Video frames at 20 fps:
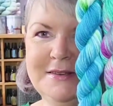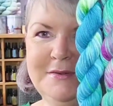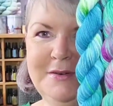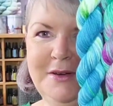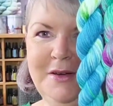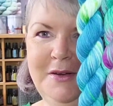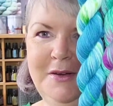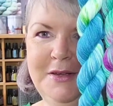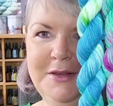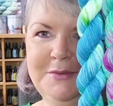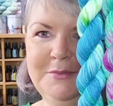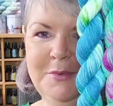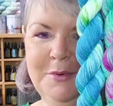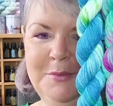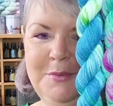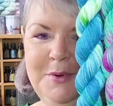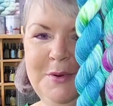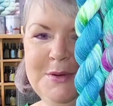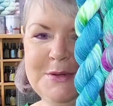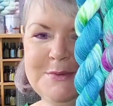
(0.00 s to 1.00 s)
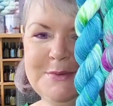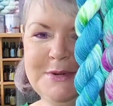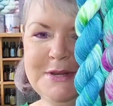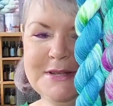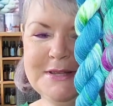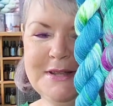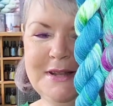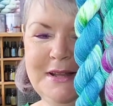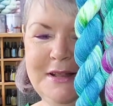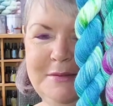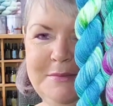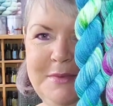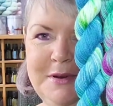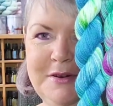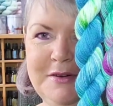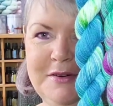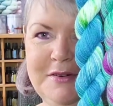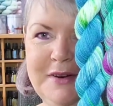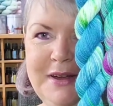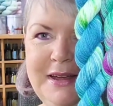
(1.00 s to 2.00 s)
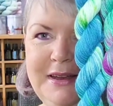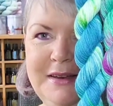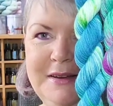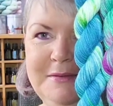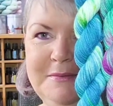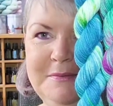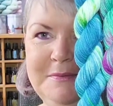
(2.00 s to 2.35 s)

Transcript: we're going into more blues with just a little bit of green.